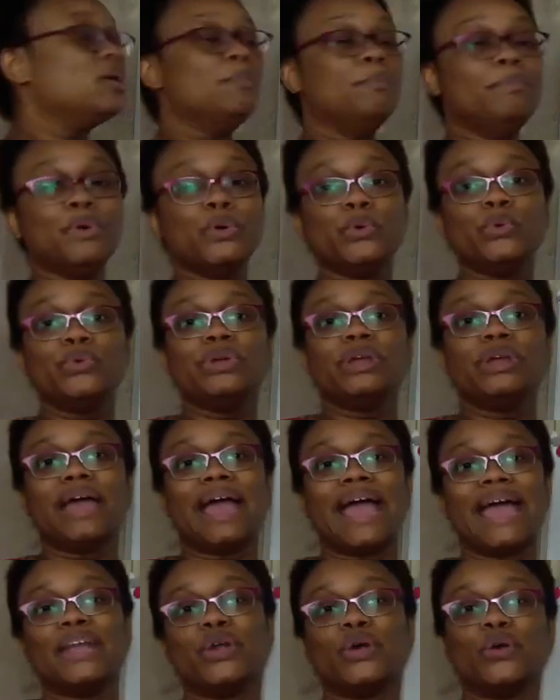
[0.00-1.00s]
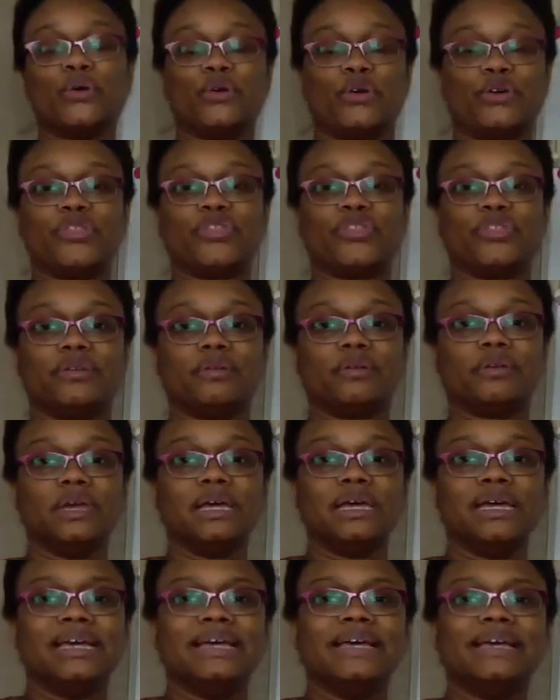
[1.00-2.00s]
moon, and earth,
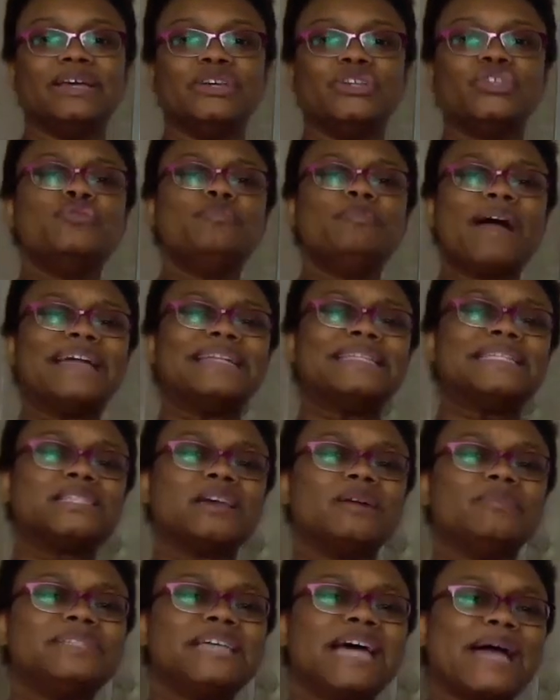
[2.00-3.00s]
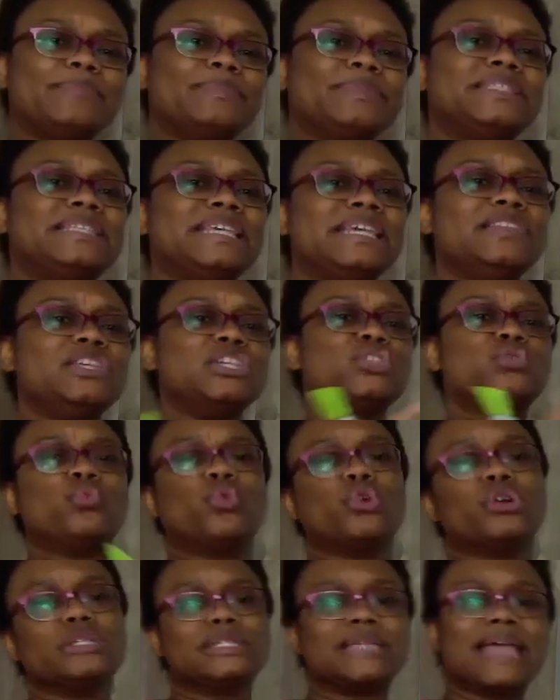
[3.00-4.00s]
you might sometimes see these
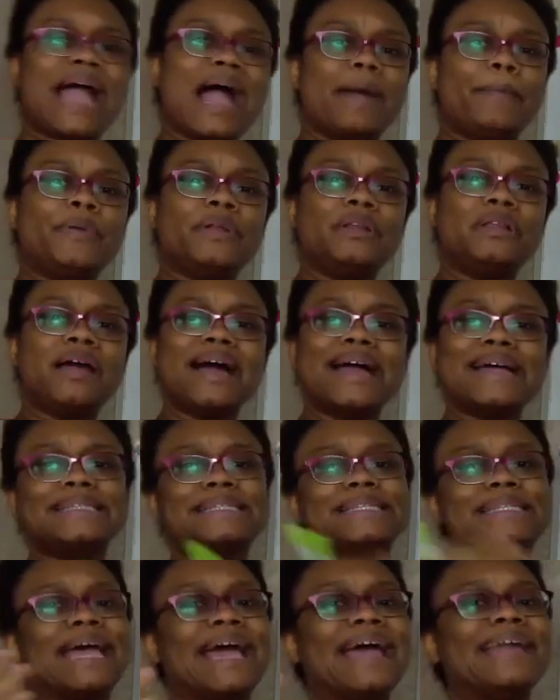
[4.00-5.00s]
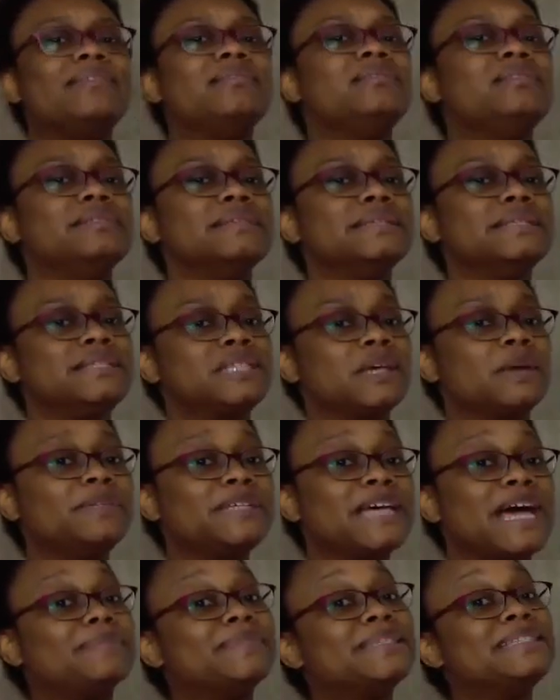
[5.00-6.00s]
words capitalized and
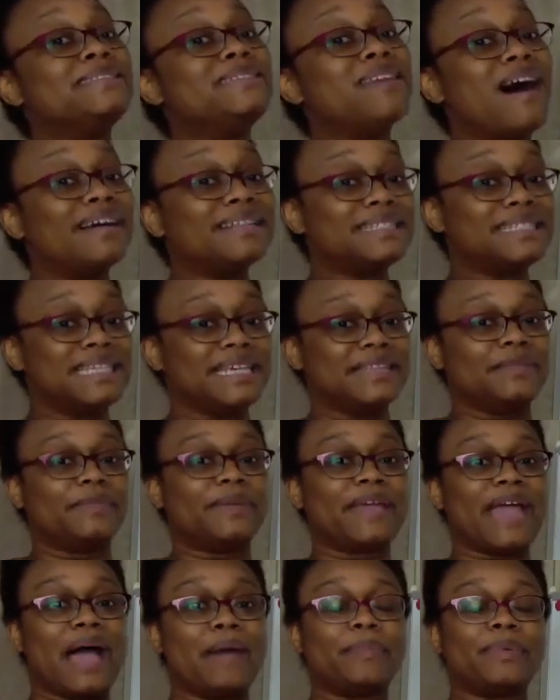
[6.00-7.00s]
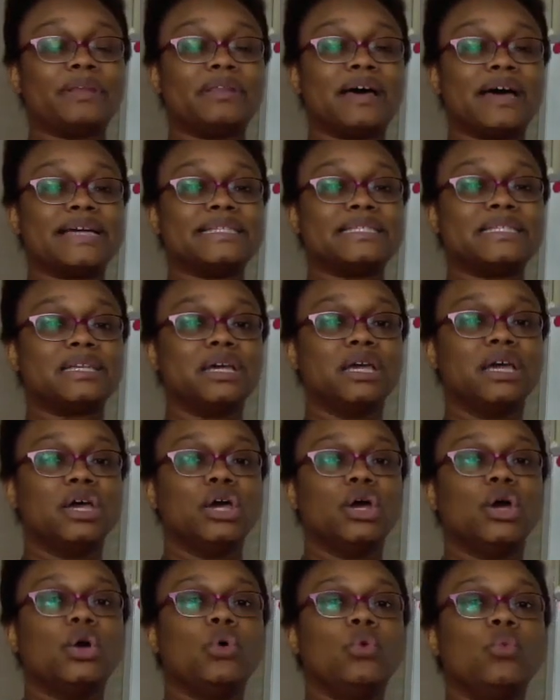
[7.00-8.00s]
sometimes not see them capitalized.
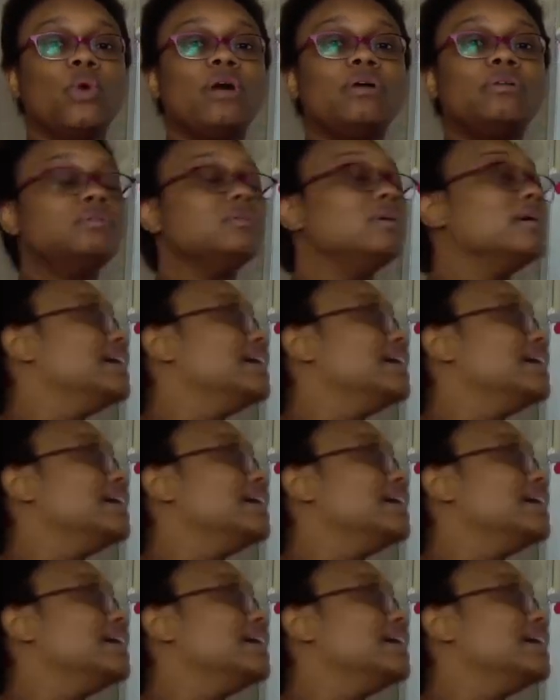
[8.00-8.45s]
Well,